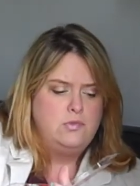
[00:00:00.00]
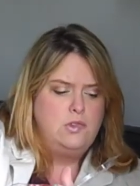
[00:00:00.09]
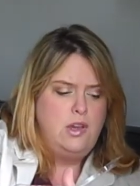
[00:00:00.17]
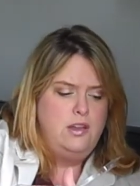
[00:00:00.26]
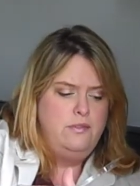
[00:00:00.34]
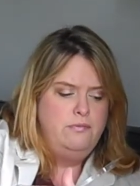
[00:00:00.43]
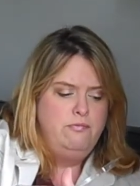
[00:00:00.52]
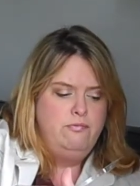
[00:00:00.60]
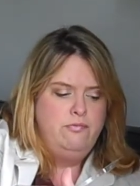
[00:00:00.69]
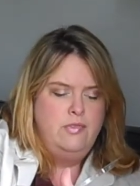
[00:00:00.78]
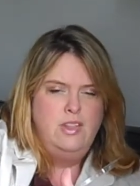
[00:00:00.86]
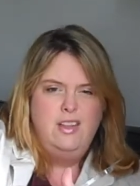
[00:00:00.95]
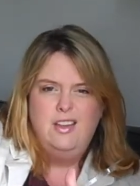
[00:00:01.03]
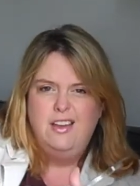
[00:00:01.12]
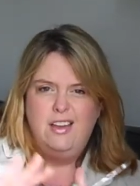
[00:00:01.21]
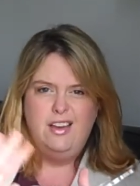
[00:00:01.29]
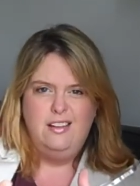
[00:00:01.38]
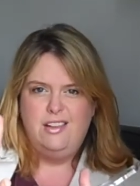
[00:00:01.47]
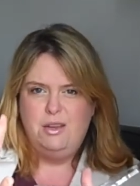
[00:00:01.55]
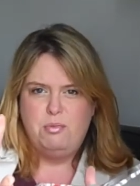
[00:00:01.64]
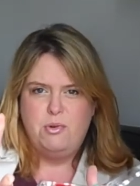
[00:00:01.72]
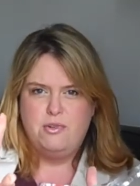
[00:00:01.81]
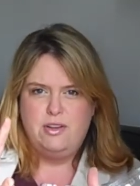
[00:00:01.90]
Okay? I don't
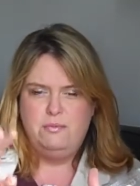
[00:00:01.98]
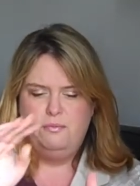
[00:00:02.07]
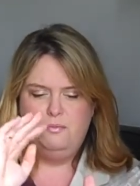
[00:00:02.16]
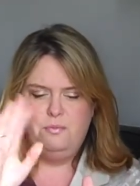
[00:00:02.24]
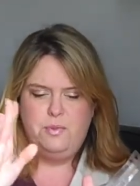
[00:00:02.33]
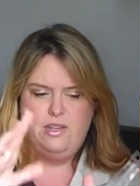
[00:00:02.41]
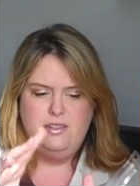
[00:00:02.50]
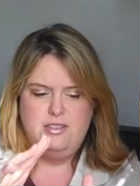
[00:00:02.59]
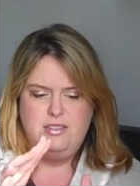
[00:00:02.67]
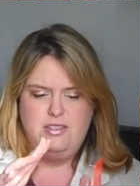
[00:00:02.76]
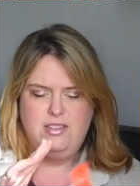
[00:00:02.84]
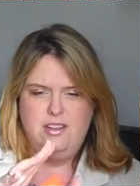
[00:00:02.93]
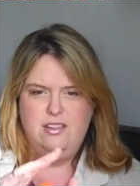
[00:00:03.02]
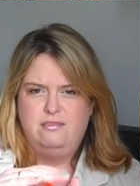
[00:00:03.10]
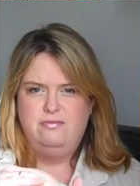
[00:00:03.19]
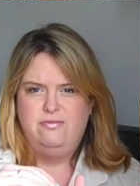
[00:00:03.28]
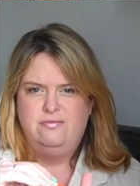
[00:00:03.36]
like pouring because it's kind of,